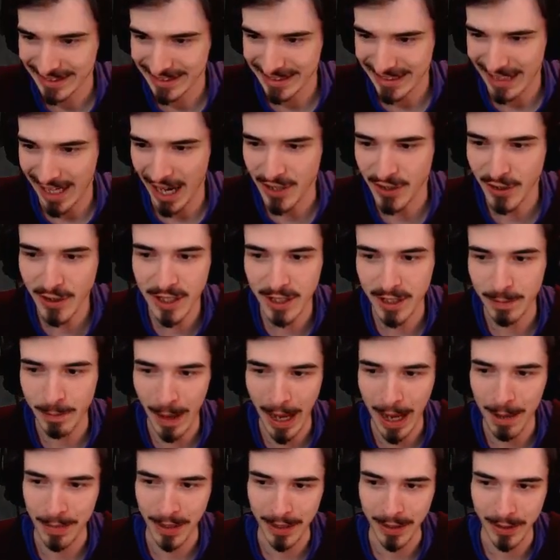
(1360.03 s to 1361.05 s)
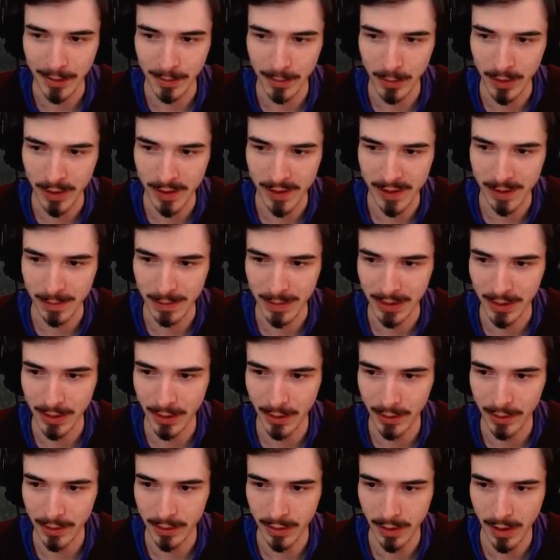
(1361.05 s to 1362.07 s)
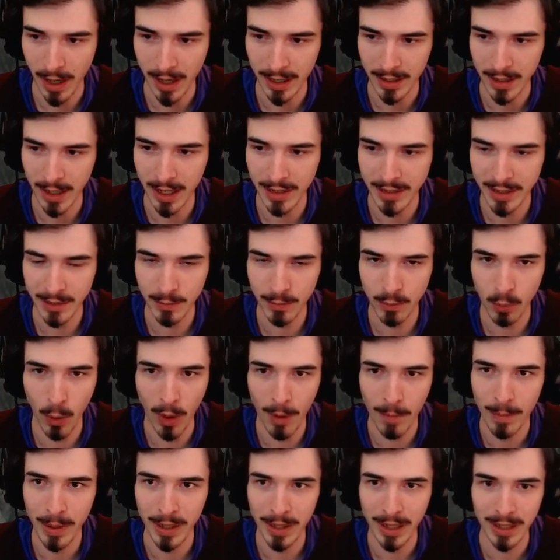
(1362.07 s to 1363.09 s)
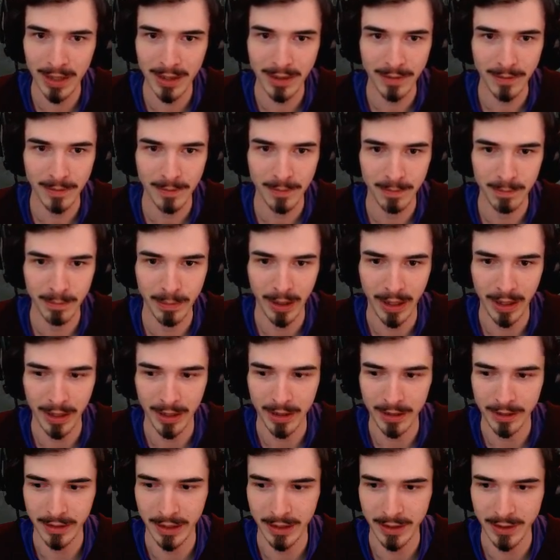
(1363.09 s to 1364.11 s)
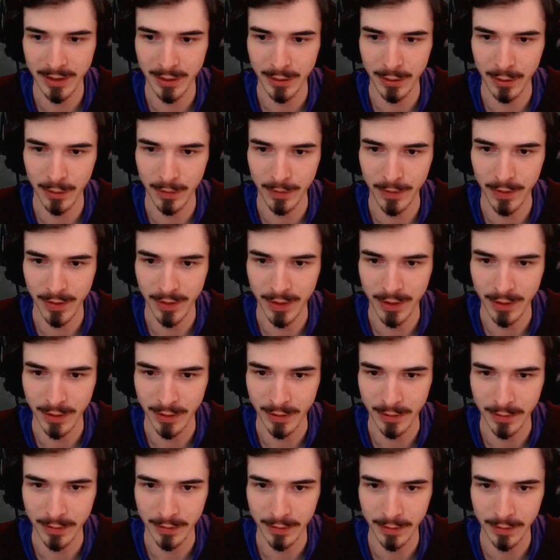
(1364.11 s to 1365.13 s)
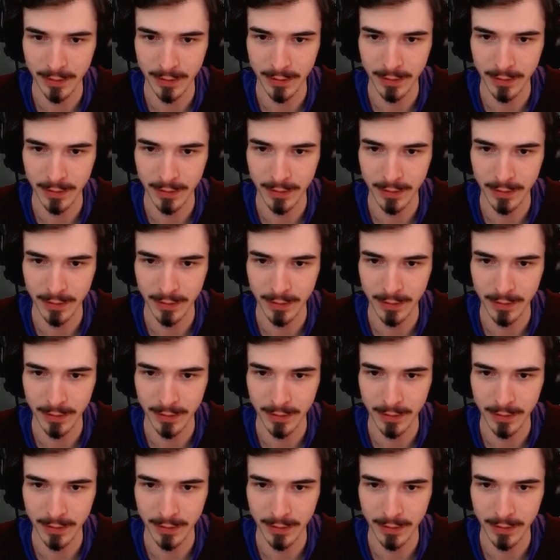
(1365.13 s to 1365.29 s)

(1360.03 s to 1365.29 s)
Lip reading: I should have spam pinged them, honestly, mid though. I did 1 ping, but that's not obvious enough.